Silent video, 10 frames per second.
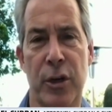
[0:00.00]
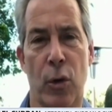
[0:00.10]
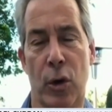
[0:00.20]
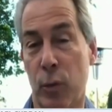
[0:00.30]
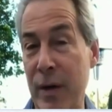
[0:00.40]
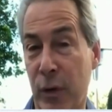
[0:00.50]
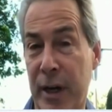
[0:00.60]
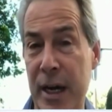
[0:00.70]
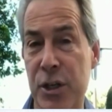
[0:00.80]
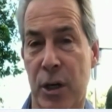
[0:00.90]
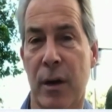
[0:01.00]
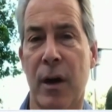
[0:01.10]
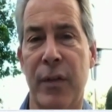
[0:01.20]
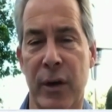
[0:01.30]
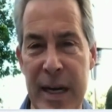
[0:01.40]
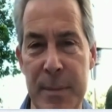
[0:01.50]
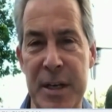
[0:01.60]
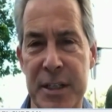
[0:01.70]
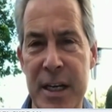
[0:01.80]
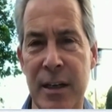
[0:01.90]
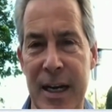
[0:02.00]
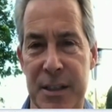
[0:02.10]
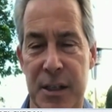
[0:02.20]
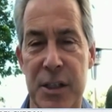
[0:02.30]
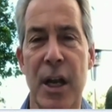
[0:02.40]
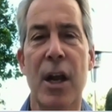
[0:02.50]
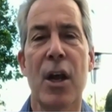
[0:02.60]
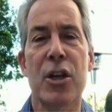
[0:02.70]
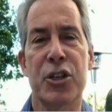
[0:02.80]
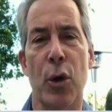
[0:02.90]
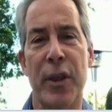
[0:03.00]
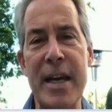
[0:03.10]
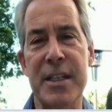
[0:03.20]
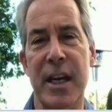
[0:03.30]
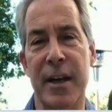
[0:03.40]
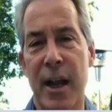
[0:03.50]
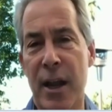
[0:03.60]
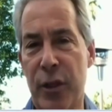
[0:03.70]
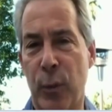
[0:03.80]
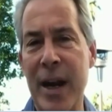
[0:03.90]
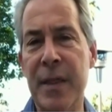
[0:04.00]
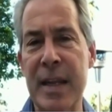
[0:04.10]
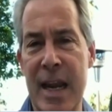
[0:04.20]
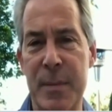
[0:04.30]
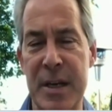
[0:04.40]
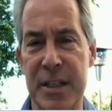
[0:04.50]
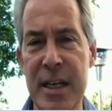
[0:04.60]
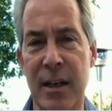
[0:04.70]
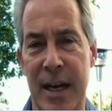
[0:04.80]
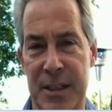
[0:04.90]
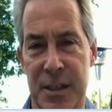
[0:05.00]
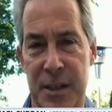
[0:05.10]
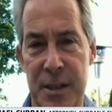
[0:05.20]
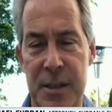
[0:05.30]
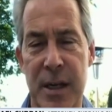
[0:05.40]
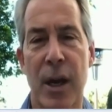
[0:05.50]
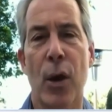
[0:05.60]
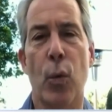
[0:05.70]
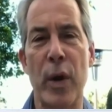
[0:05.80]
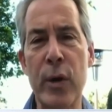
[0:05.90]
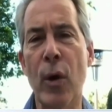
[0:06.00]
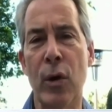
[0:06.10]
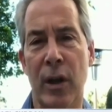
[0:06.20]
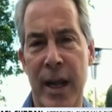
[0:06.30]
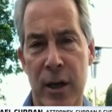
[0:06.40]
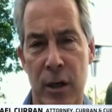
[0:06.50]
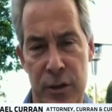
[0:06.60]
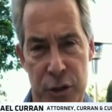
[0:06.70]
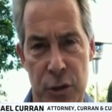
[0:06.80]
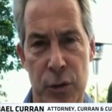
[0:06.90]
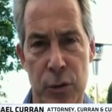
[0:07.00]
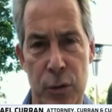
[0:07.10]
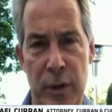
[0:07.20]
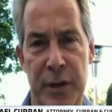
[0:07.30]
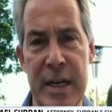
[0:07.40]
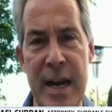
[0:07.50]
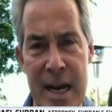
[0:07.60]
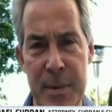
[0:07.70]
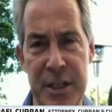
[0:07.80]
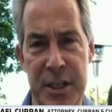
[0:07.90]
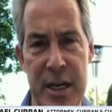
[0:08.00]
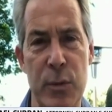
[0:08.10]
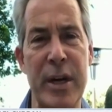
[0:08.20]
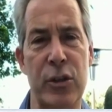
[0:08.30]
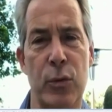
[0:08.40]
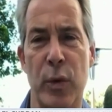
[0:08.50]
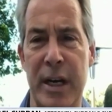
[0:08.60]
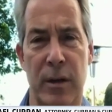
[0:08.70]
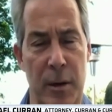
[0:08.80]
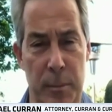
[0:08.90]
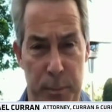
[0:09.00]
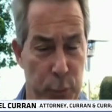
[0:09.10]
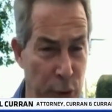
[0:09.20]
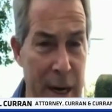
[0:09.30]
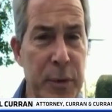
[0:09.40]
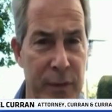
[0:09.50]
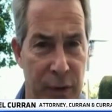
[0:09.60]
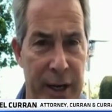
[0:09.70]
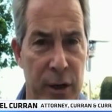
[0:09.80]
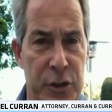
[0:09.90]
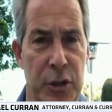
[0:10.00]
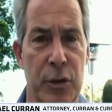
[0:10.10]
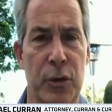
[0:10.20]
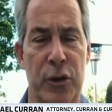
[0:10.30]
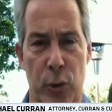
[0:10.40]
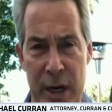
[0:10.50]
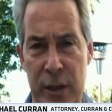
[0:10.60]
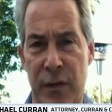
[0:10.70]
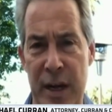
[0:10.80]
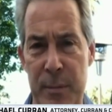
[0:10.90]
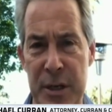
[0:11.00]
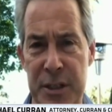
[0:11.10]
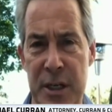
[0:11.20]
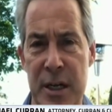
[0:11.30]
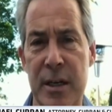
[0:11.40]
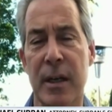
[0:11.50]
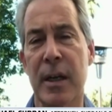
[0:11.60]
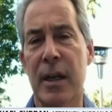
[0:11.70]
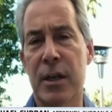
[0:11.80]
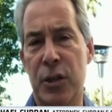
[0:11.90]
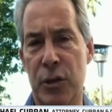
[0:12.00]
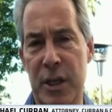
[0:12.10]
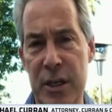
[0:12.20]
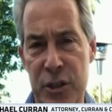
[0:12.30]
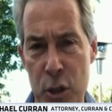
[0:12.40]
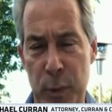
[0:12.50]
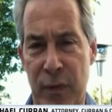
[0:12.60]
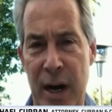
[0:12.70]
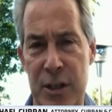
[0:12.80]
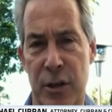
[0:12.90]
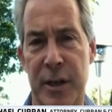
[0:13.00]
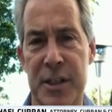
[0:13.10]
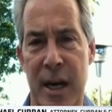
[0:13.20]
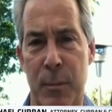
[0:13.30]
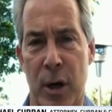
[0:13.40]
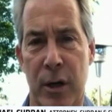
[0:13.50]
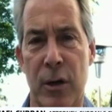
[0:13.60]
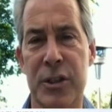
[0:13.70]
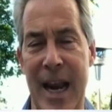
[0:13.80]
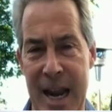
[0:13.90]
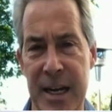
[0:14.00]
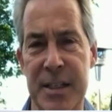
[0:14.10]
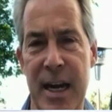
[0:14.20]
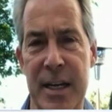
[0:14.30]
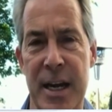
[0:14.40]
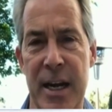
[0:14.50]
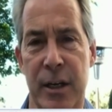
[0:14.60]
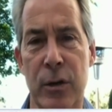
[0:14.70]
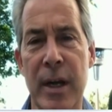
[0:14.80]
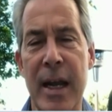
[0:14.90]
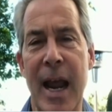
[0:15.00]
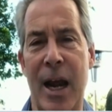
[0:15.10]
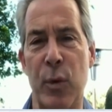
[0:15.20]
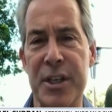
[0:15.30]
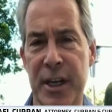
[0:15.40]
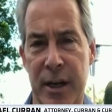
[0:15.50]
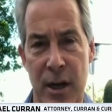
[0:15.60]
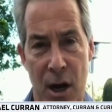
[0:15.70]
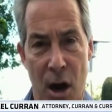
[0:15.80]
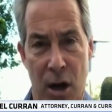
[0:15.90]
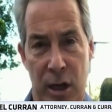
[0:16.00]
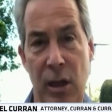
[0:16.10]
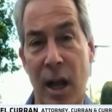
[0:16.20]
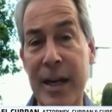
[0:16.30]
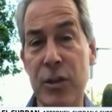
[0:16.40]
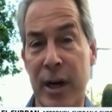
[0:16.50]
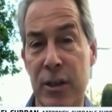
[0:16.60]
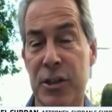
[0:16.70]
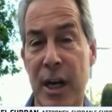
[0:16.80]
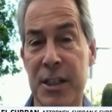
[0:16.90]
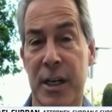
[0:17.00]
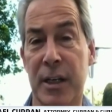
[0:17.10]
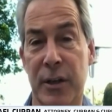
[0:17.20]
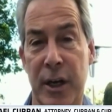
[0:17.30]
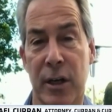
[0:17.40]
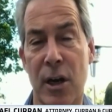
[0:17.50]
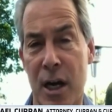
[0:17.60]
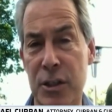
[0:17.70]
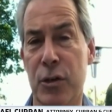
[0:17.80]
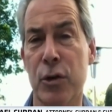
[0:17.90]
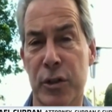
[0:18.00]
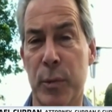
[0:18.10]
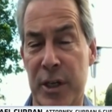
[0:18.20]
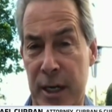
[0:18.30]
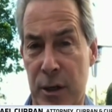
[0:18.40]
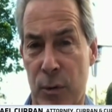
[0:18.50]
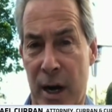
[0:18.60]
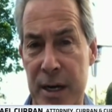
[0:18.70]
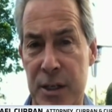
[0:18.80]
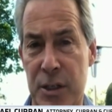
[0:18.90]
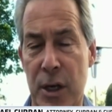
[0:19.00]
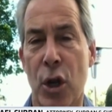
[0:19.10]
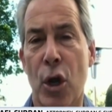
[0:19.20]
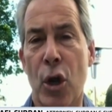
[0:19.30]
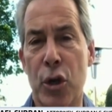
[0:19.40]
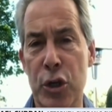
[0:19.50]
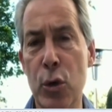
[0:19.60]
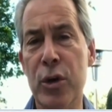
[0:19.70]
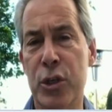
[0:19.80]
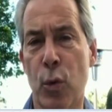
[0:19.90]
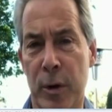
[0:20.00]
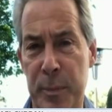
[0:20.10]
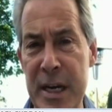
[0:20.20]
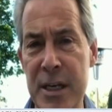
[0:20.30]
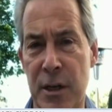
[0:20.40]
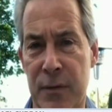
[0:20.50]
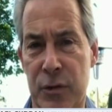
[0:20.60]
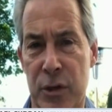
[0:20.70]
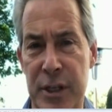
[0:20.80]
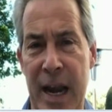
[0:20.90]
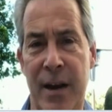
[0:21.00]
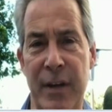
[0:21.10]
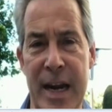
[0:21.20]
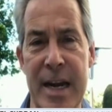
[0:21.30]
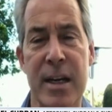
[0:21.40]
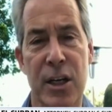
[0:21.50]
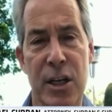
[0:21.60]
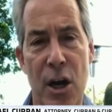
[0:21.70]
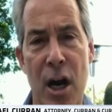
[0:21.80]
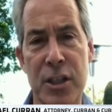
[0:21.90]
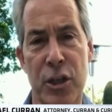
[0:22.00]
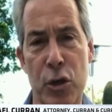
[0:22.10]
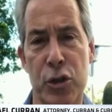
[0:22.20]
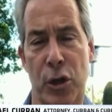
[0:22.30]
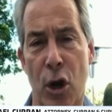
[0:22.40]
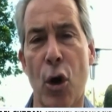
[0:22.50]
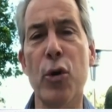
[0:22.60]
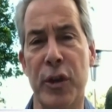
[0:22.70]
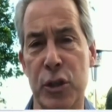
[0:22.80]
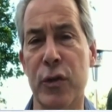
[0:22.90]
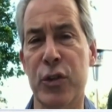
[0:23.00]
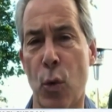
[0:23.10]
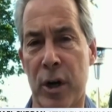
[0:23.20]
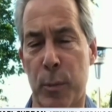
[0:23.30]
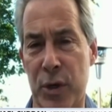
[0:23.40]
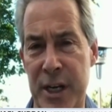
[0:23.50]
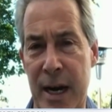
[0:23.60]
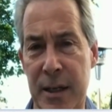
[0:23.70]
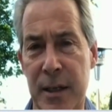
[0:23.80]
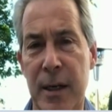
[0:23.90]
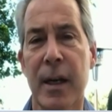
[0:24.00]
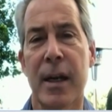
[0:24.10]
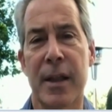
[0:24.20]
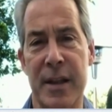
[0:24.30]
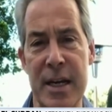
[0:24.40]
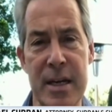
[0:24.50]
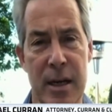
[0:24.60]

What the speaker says: or revocation of their ABC license. So they said, threaten the ABC licenses. We wrote a letter to the ABC, a preemptive letter to the director of the ABC, to the supervisor in San Marcos and in San Diego, and we said, our clients are exercising their constitutionally protected rights. You as sworn peace officers have a constitutional oath that you've sworn to protect the